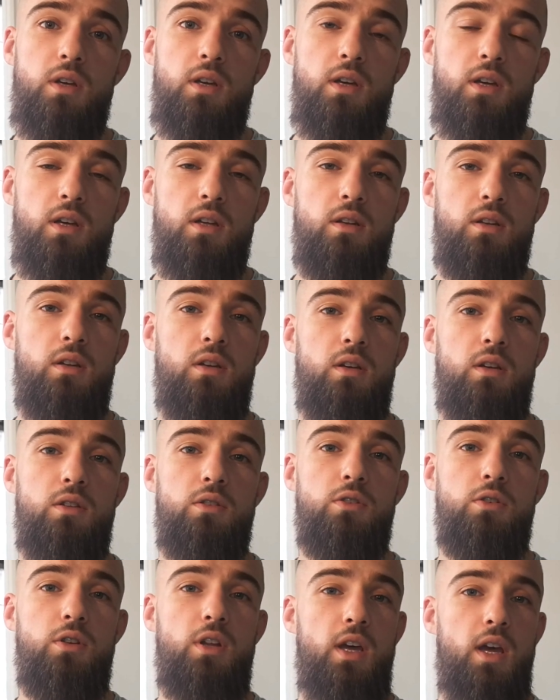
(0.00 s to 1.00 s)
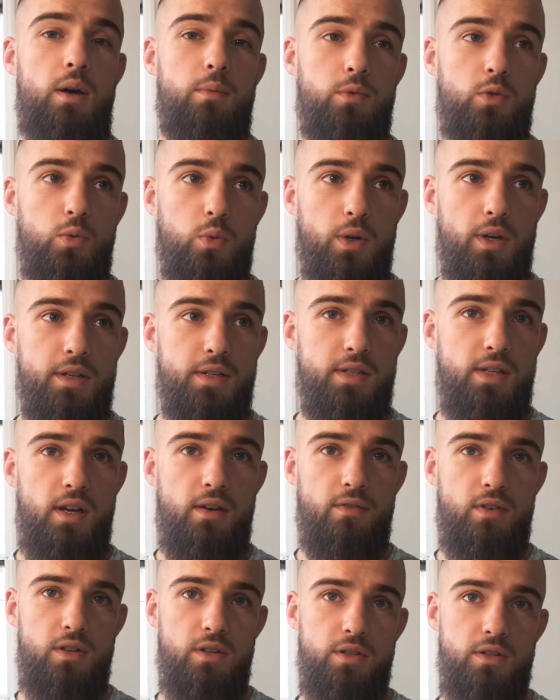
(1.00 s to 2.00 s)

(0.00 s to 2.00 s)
and today I'm 27.